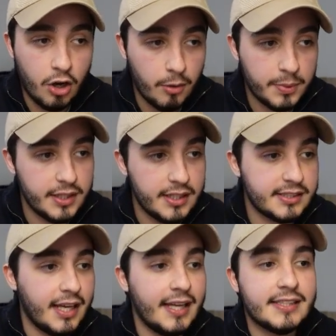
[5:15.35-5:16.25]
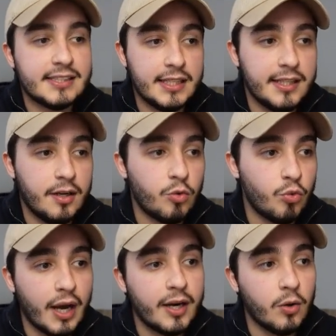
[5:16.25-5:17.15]
copy this, and send it
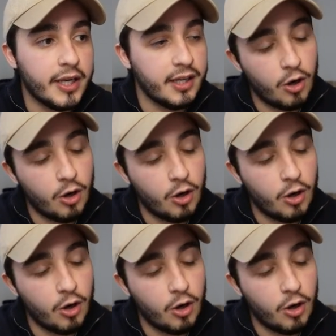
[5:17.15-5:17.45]
right away.